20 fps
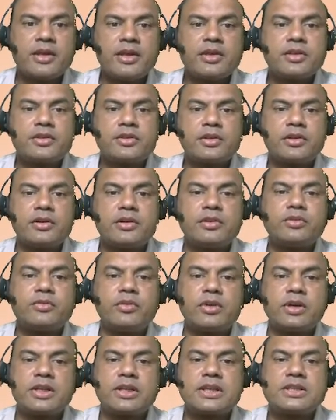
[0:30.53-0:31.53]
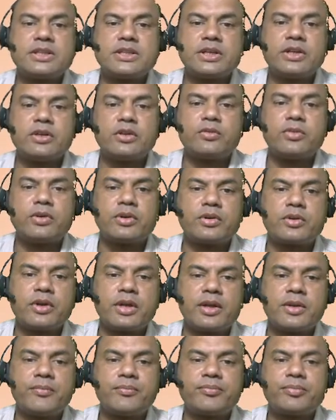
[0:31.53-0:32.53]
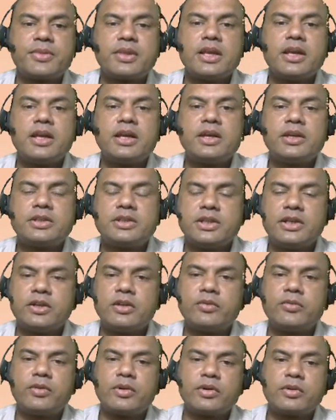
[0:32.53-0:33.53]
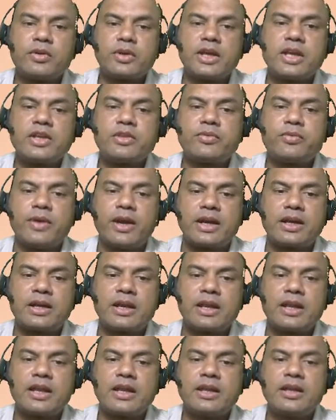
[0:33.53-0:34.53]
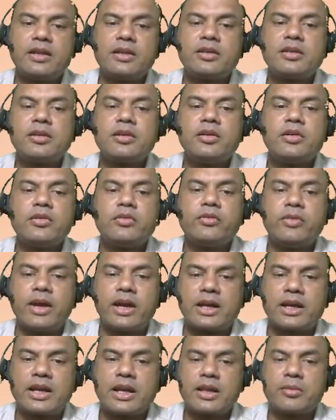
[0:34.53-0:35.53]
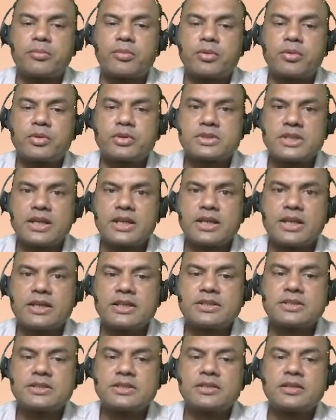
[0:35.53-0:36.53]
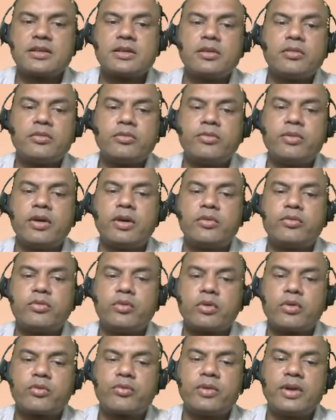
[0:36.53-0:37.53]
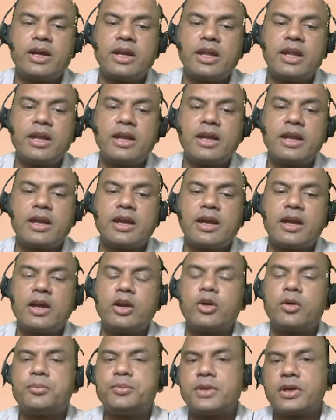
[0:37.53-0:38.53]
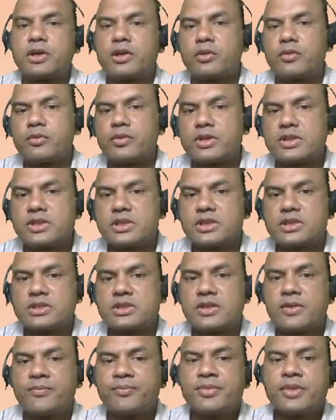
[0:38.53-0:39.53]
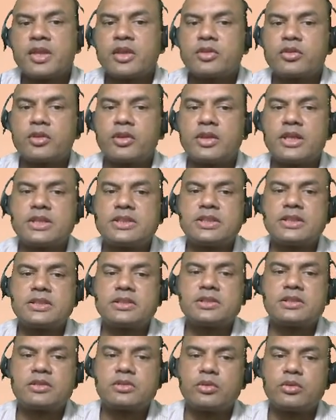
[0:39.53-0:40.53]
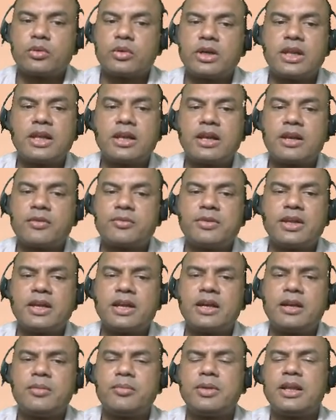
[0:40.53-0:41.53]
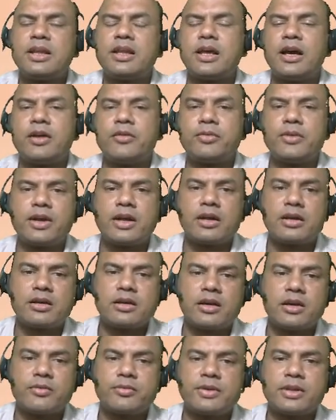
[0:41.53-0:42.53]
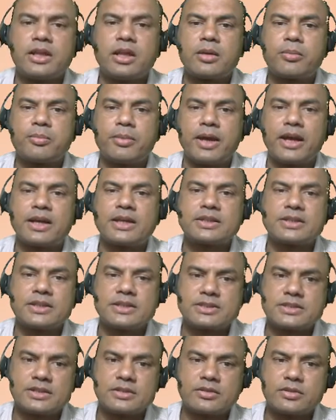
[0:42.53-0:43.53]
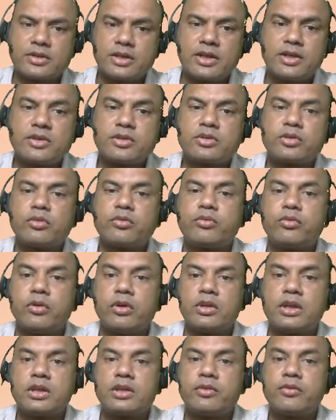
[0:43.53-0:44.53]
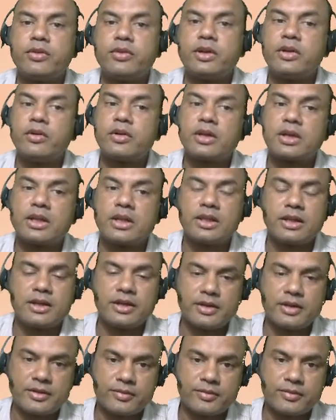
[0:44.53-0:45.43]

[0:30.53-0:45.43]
So what is the schedule for today? Schedule for today is factoring process, forfeiting and objective questions. So this is totally roughly it will be in half an hour packed session. Okay, so follow the video till end.